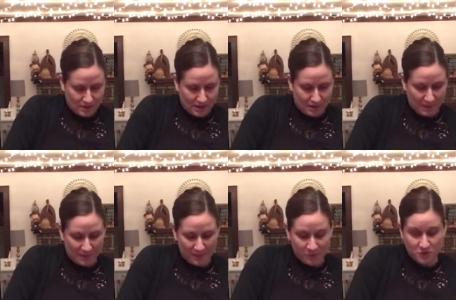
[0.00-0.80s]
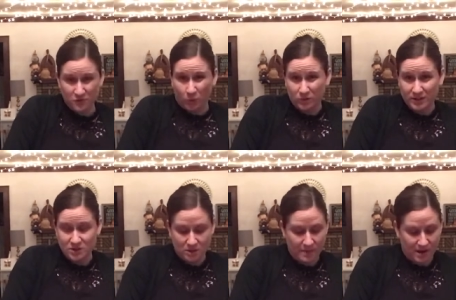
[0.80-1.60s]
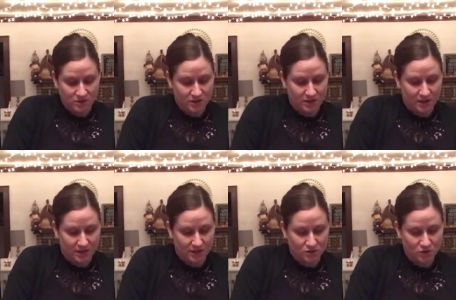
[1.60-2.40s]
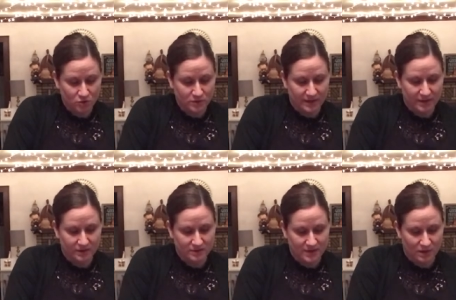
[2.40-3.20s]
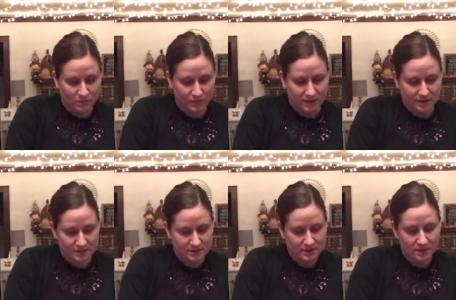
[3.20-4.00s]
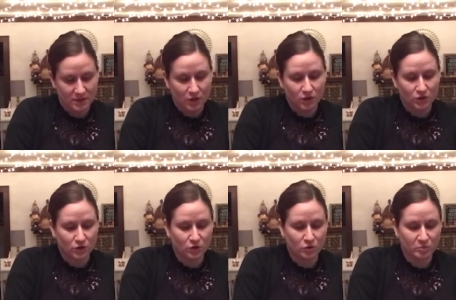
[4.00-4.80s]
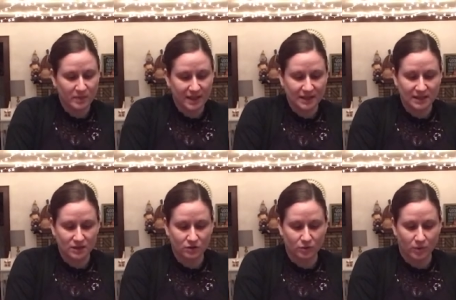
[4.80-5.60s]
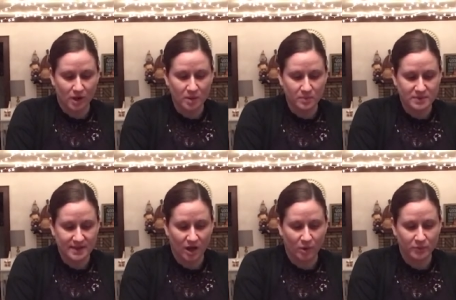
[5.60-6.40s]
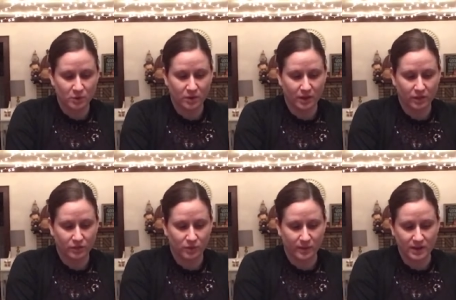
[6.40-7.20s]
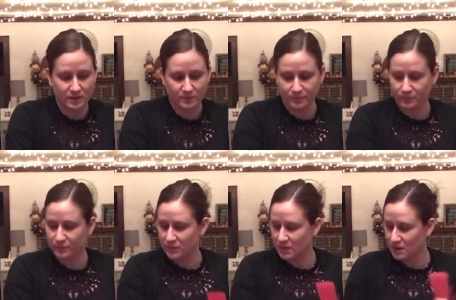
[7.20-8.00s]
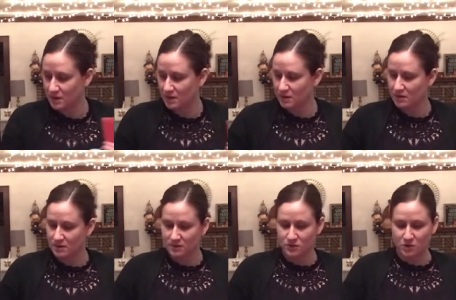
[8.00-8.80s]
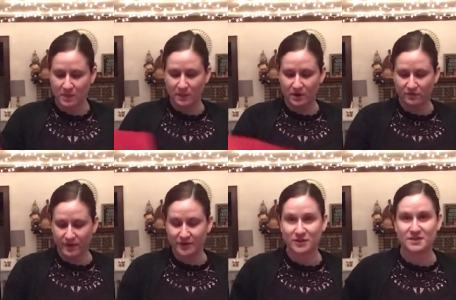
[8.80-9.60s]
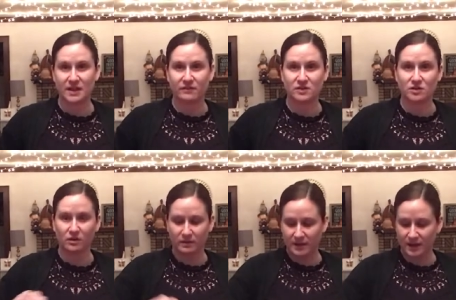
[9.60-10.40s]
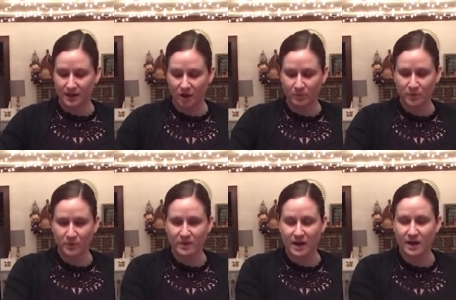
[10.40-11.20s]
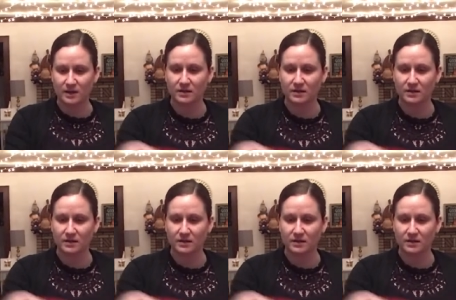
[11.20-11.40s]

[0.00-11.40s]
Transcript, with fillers: And my paper is folded, so I'm actually cutting two layers at once. You may need a grown-up to help you cut through it. you might wanna find your safe adult and they can help you with that.